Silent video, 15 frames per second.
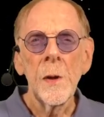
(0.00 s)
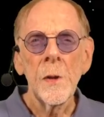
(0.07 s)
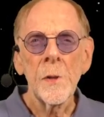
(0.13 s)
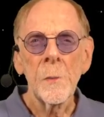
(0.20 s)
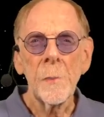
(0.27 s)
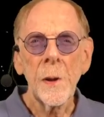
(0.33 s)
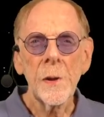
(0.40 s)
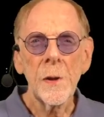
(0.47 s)

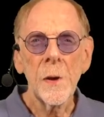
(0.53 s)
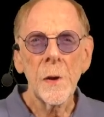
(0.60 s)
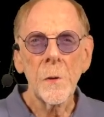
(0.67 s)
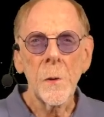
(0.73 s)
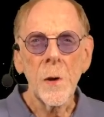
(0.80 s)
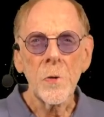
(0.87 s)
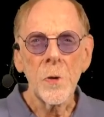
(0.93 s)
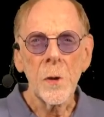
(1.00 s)
The beta
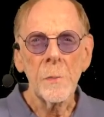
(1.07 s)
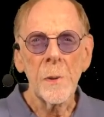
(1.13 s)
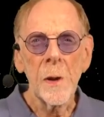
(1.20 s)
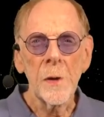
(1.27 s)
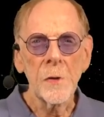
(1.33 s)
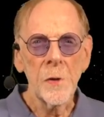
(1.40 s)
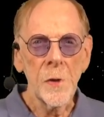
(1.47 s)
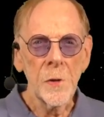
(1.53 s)
equation
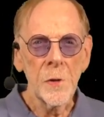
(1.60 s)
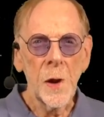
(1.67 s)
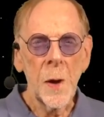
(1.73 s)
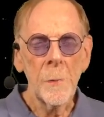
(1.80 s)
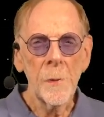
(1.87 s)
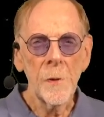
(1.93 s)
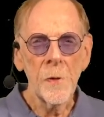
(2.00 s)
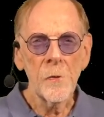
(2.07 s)
appears at the
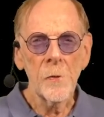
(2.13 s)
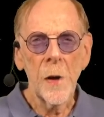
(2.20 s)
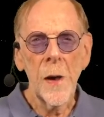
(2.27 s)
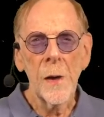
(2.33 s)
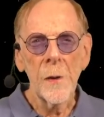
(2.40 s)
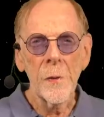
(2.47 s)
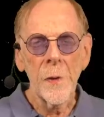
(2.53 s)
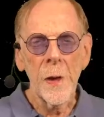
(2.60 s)
top of this
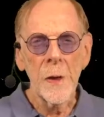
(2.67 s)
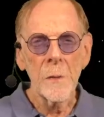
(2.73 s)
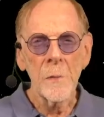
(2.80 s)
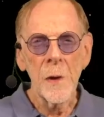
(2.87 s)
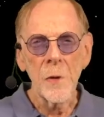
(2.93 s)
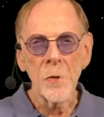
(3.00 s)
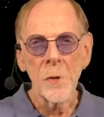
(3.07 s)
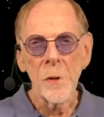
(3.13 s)
triangle
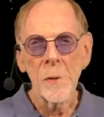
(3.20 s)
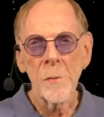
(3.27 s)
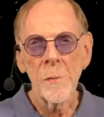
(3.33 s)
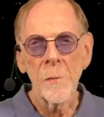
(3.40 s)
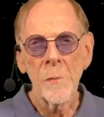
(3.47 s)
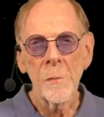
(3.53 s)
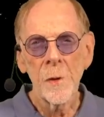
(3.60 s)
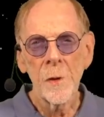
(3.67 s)
animation,
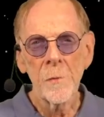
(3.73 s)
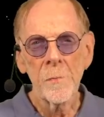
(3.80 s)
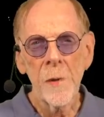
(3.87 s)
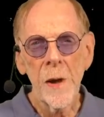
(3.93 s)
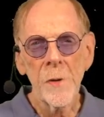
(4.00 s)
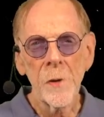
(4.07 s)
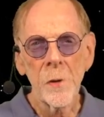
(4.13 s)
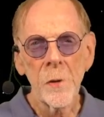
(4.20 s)
but if
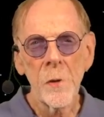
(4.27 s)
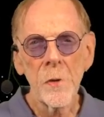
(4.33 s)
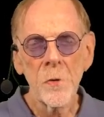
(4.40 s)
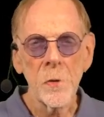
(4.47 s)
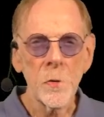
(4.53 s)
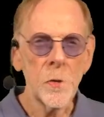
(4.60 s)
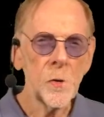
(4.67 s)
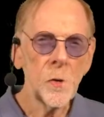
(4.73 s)
math
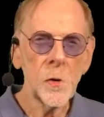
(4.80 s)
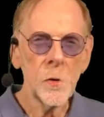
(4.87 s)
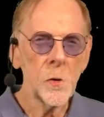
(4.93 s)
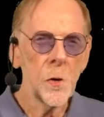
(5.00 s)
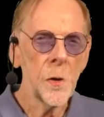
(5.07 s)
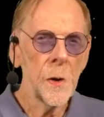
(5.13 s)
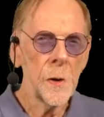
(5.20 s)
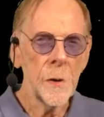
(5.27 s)
annoys you, just
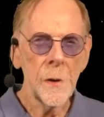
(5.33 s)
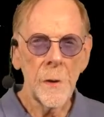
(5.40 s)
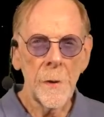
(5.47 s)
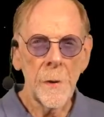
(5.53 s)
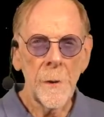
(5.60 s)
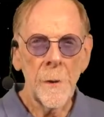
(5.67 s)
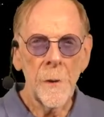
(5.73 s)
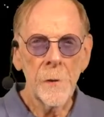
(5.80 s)
ignore it.
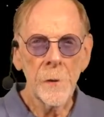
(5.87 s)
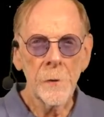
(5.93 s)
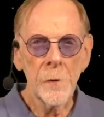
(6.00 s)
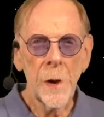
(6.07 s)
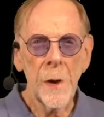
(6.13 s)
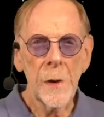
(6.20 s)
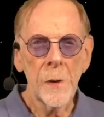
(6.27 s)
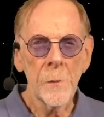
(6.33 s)
The
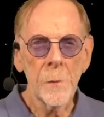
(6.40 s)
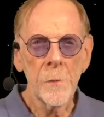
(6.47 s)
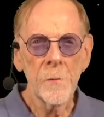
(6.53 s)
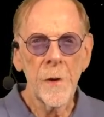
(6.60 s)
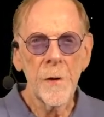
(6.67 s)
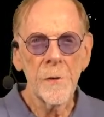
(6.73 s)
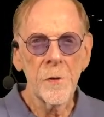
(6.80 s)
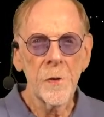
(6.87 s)
triangle
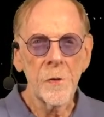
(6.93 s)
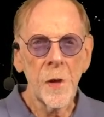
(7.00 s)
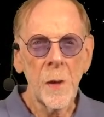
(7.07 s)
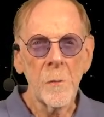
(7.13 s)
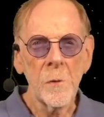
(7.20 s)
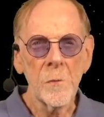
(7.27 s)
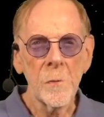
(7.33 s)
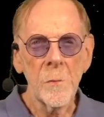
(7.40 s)
provides the
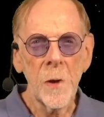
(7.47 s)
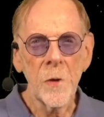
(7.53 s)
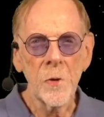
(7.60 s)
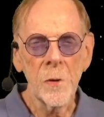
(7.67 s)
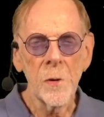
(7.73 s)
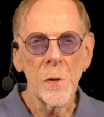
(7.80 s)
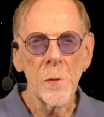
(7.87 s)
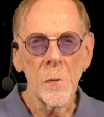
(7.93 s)
same
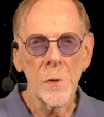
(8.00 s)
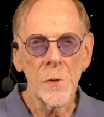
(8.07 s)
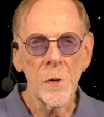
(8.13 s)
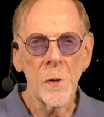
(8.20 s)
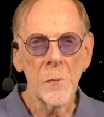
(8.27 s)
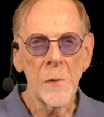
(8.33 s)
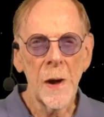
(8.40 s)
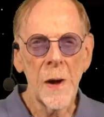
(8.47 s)
information with
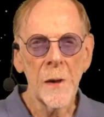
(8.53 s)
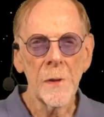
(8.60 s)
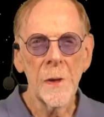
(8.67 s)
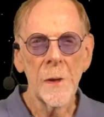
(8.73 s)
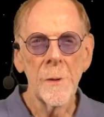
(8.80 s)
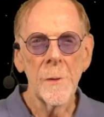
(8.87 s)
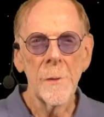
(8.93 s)
no math.